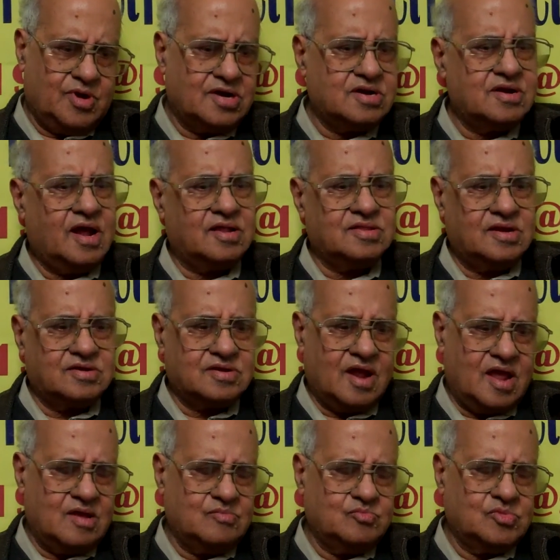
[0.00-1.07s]
But in other
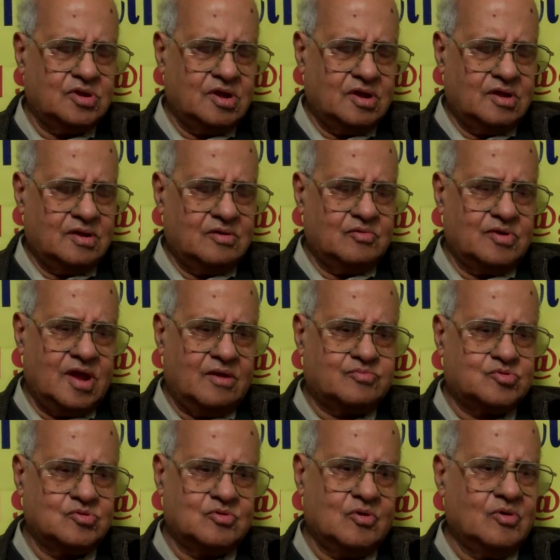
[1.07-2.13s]
time, we
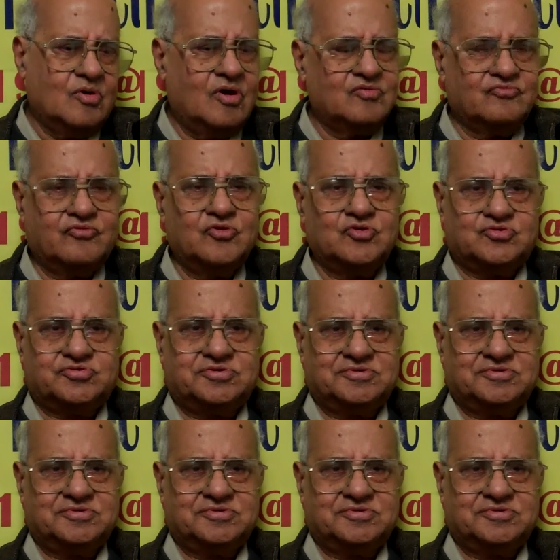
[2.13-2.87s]
have to go on foot.